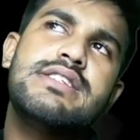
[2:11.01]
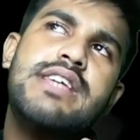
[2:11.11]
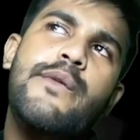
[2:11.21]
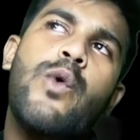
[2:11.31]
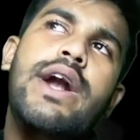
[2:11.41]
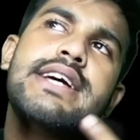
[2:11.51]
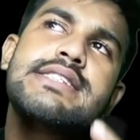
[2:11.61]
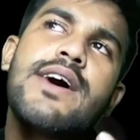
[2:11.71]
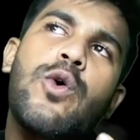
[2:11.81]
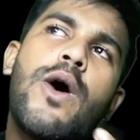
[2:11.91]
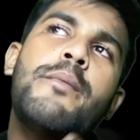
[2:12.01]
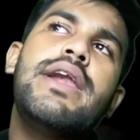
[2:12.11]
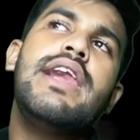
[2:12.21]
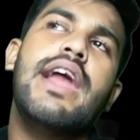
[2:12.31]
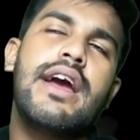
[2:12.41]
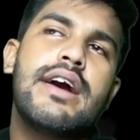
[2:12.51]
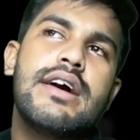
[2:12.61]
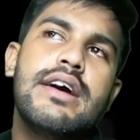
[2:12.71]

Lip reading: see, what is the common link?